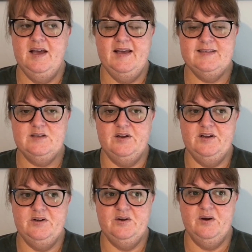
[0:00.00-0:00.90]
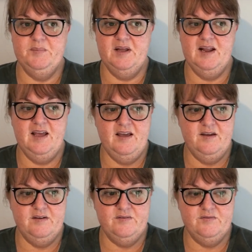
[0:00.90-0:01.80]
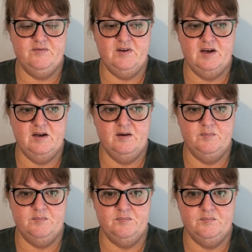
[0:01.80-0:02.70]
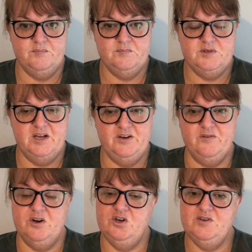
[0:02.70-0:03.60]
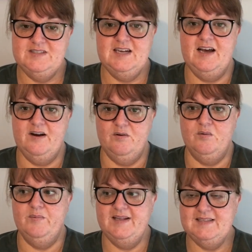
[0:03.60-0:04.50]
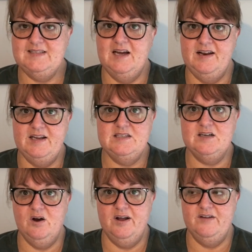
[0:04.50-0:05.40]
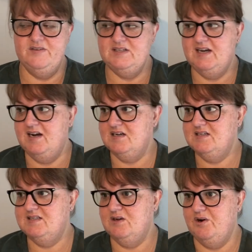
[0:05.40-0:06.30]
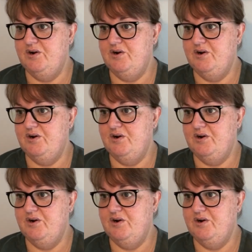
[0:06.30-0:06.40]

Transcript: So I'm going to have, and I've got a new starter on Wednesday I need to kind of induct. So